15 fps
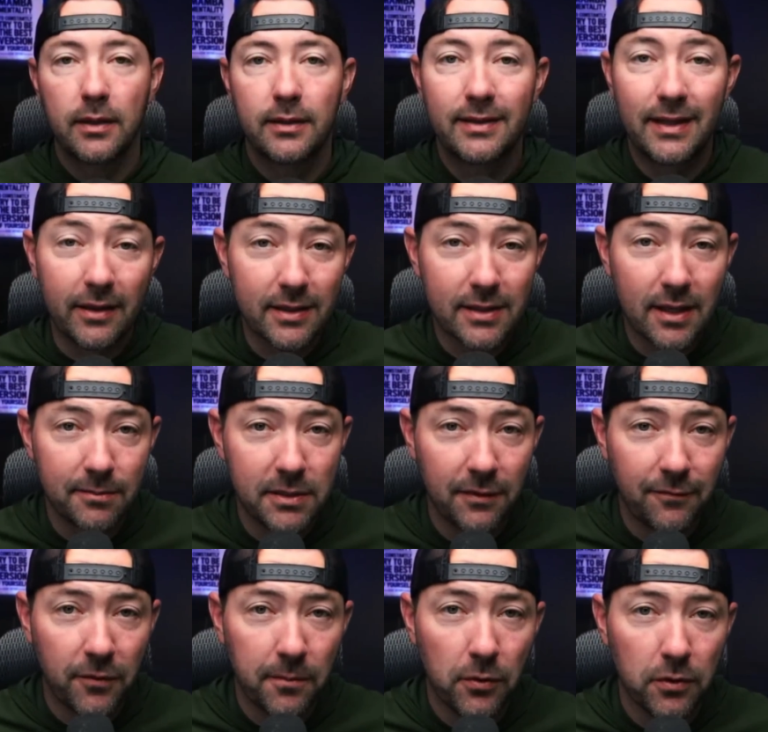Now, this comes in
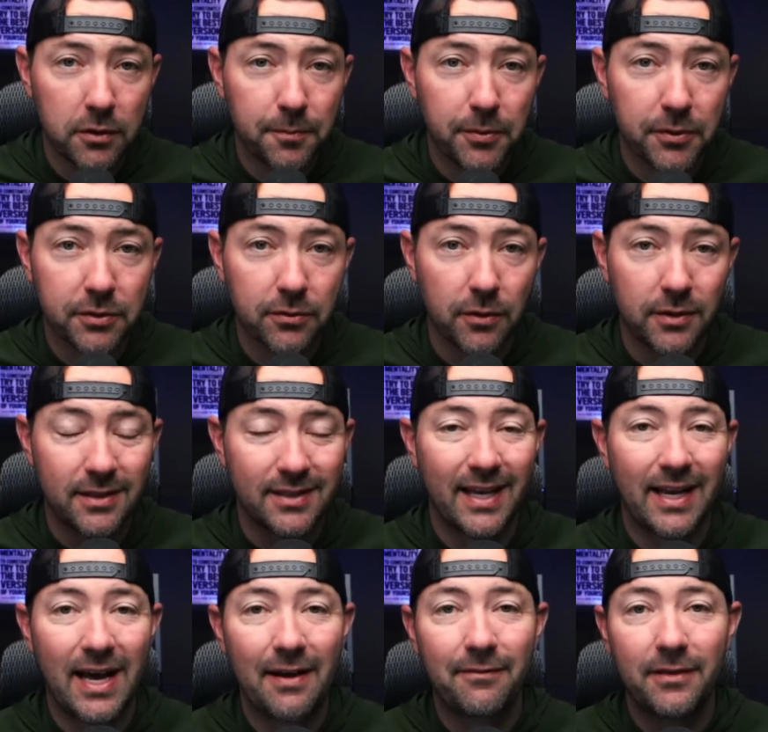from multiple sources, and
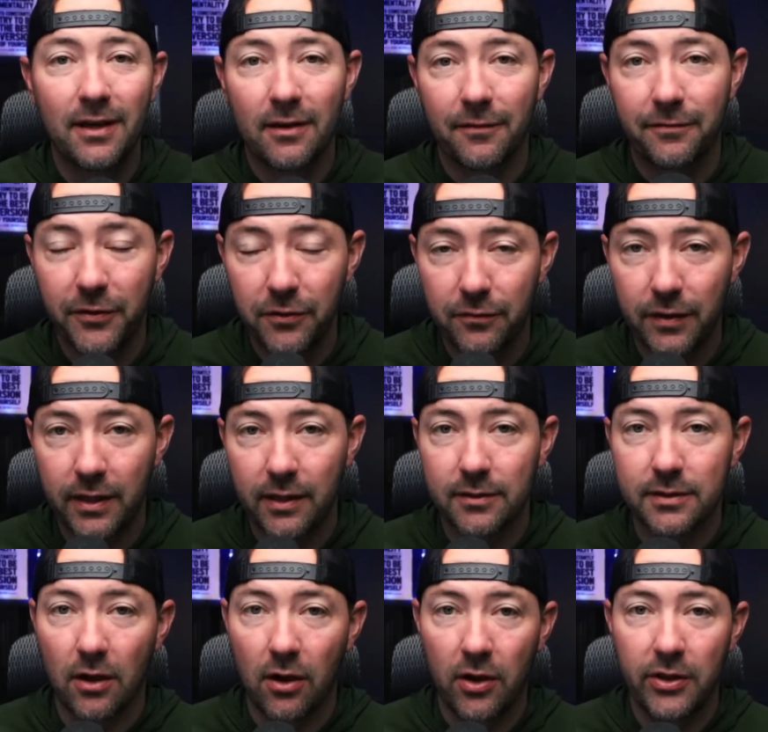I've done a few videos
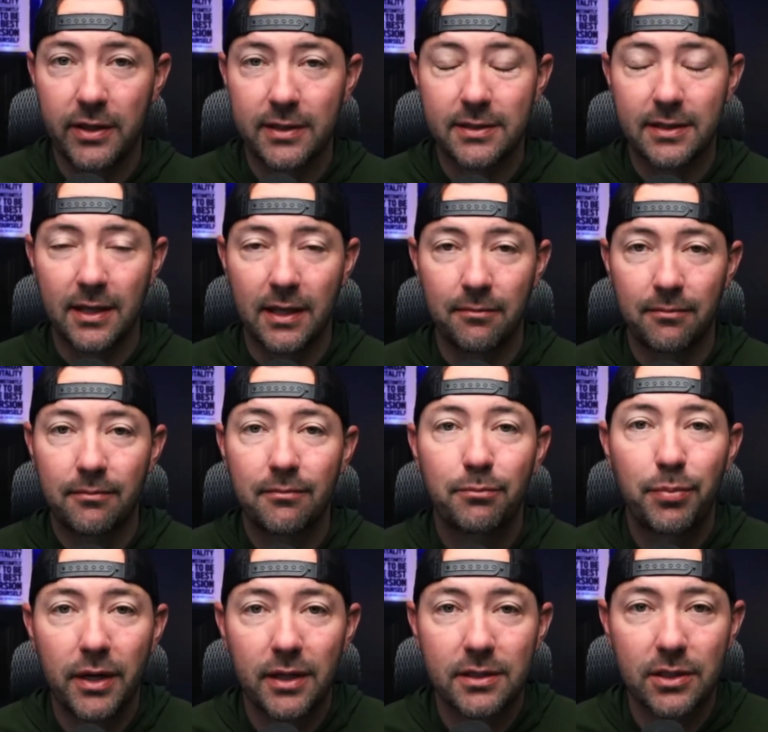on this team,
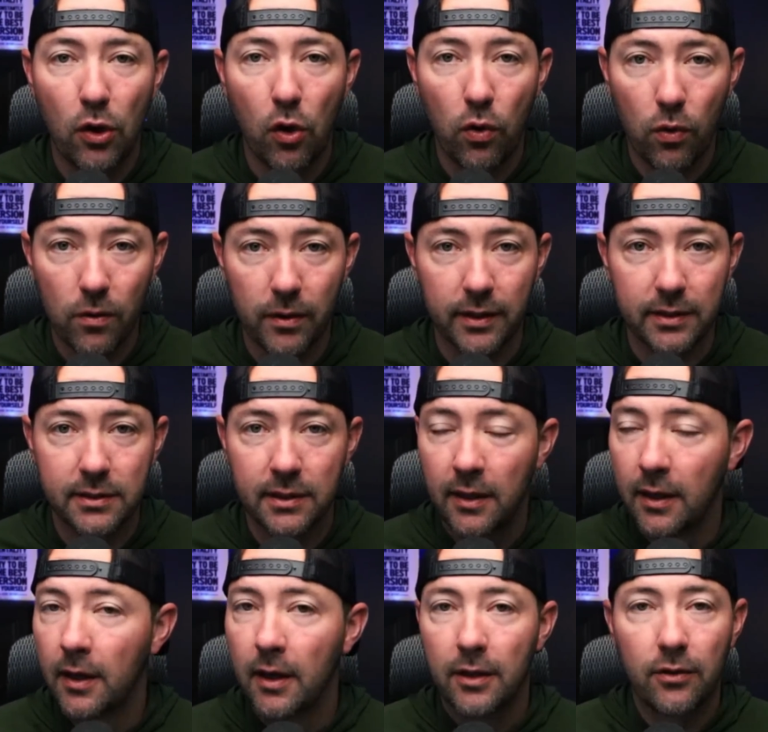but it's the Hornets.
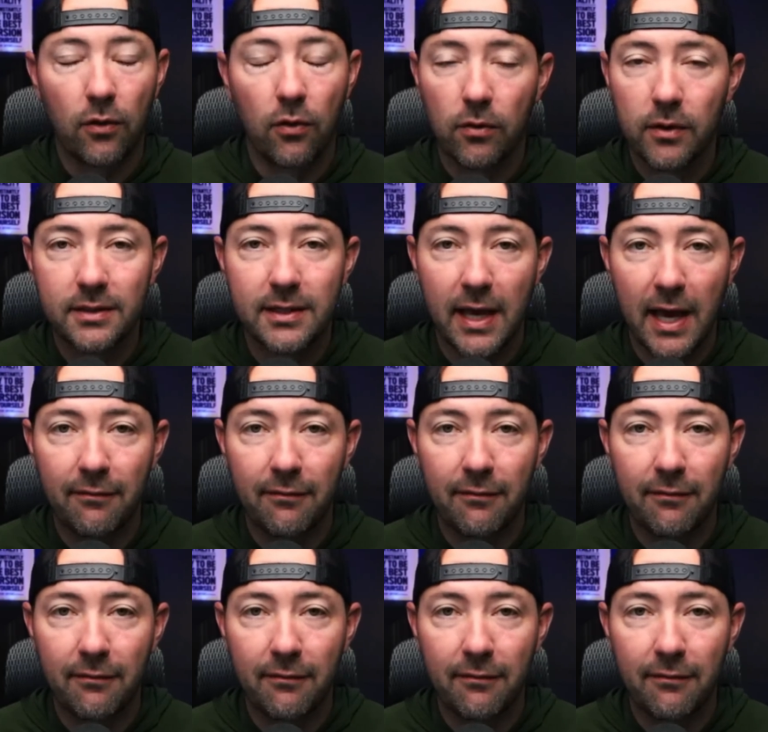The Hornets have